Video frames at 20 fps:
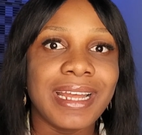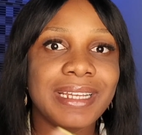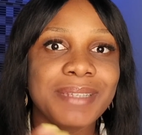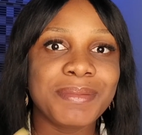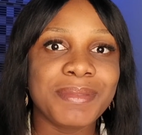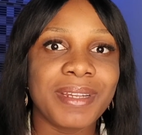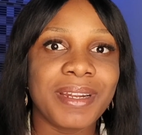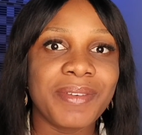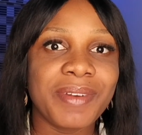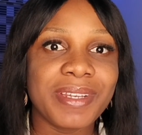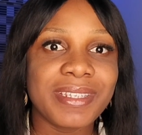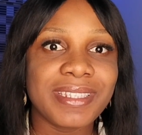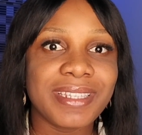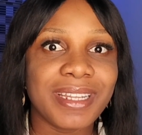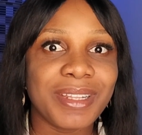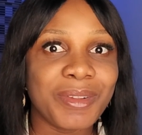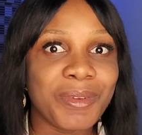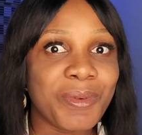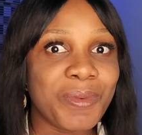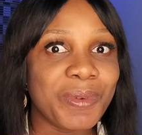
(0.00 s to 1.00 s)
has been
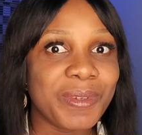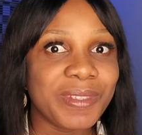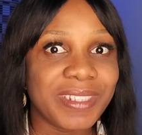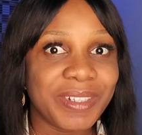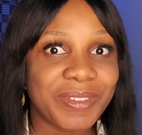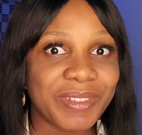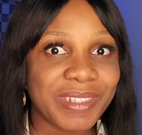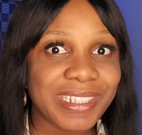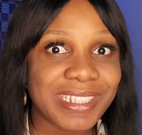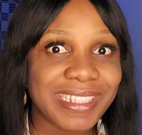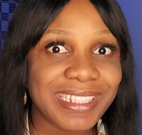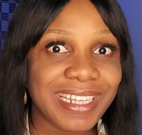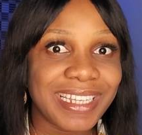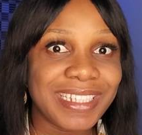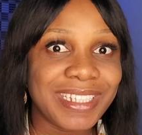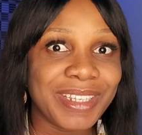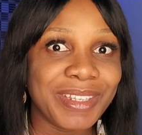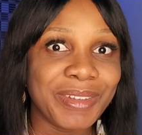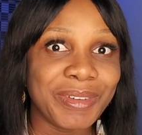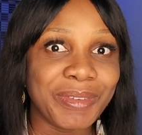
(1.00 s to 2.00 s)
arrested or was arrested
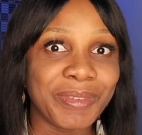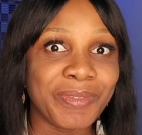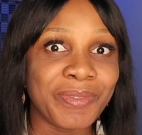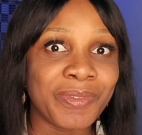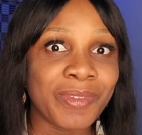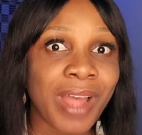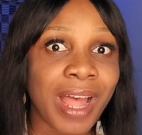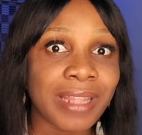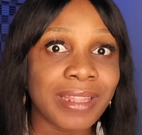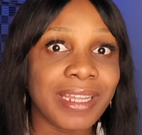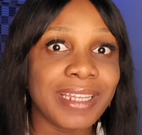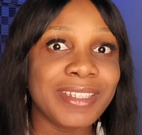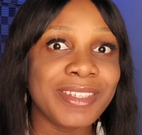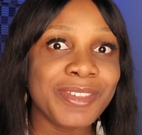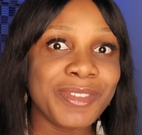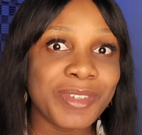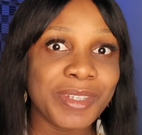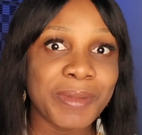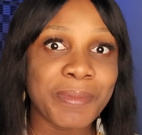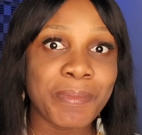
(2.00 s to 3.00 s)
instead of
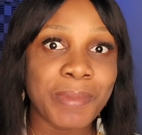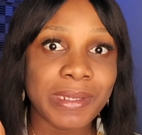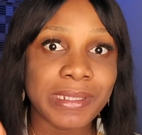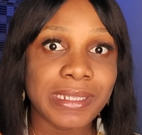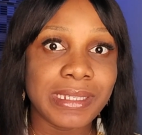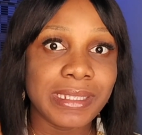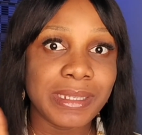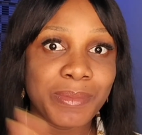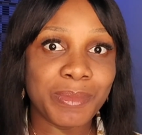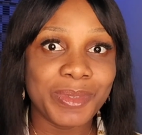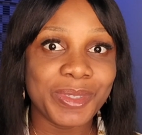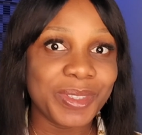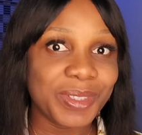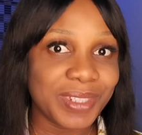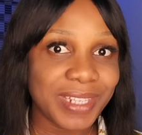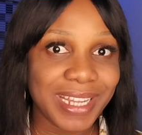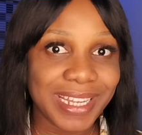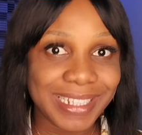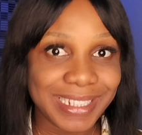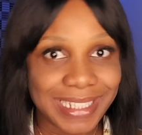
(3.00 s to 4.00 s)
attending to the person's
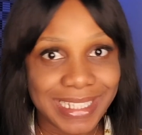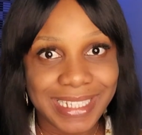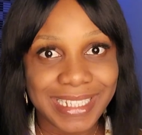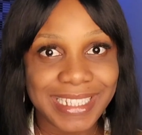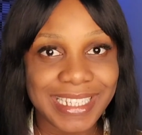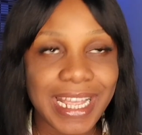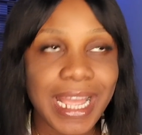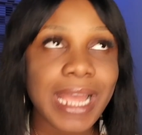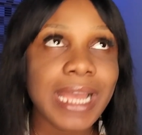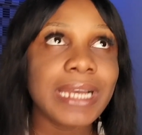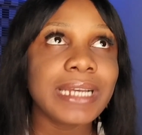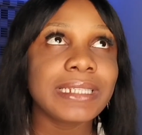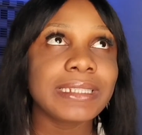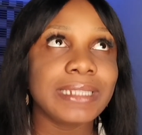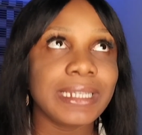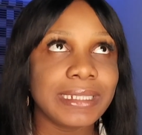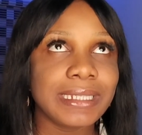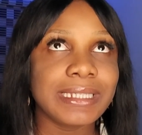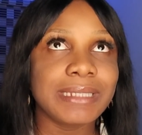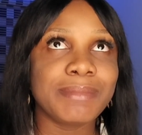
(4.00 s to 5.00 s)
emotional need? That